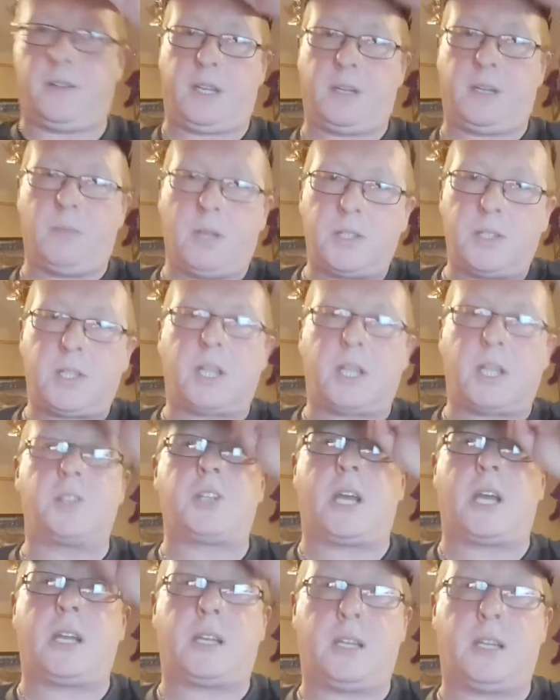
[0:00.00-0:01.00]
I might take a
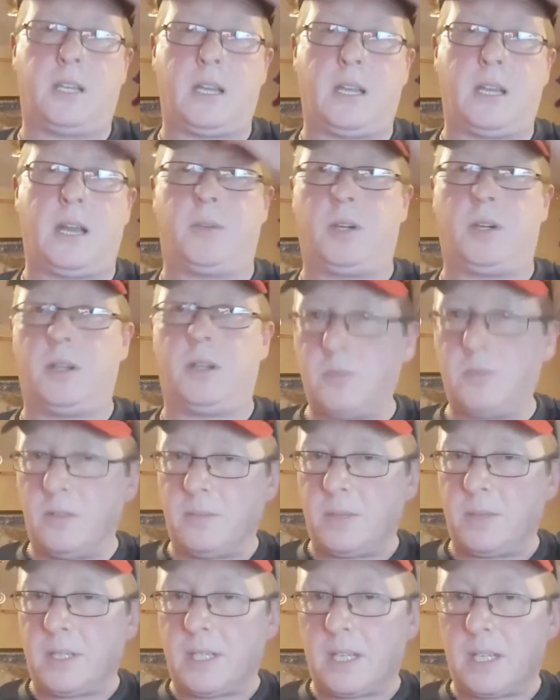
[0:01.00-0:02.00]
jackhammer
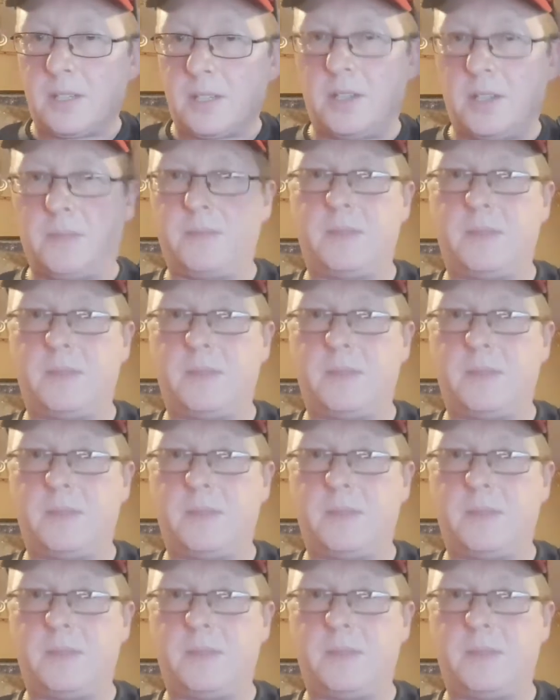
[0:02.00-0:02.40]
with me next time.